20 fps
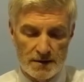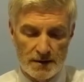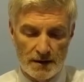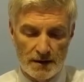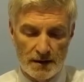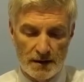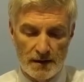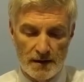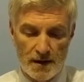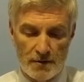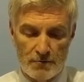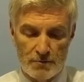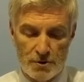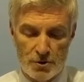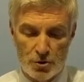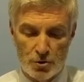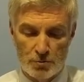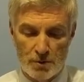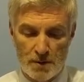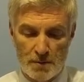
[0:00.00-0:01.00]
and then
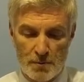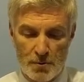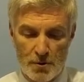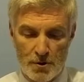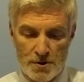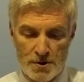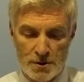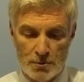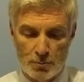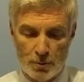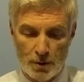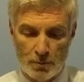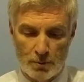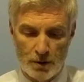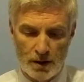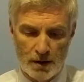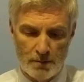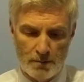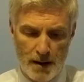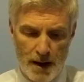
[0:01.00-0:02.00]
resume in person when we
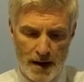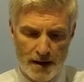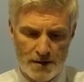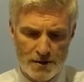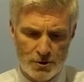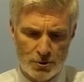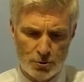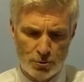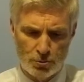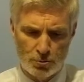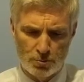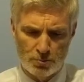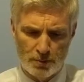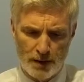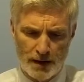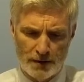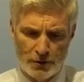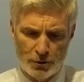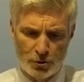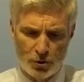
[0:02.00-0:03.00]
get back to
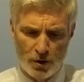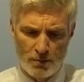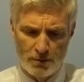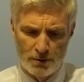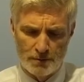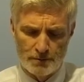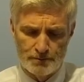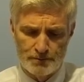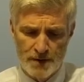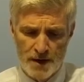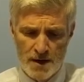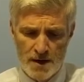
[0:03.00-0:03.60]
back to normal.